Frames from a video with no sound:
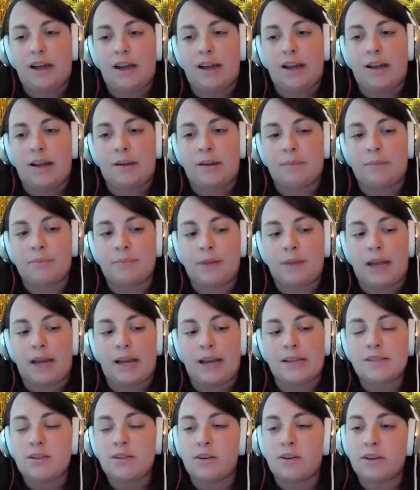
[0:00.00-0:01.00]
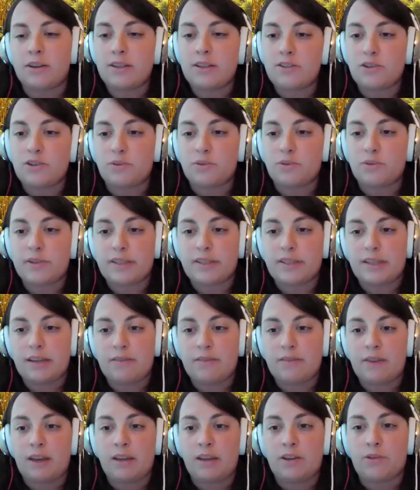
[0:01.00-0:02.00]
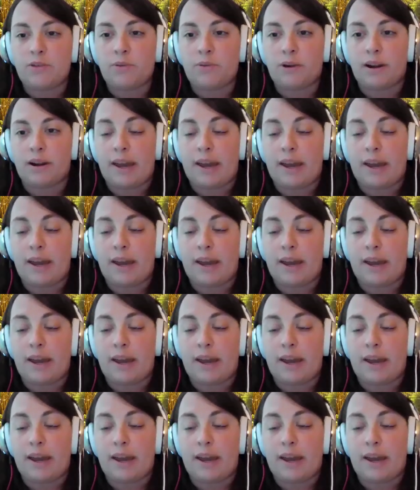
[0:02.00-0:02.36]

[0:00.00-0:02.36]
As long as you're receiving your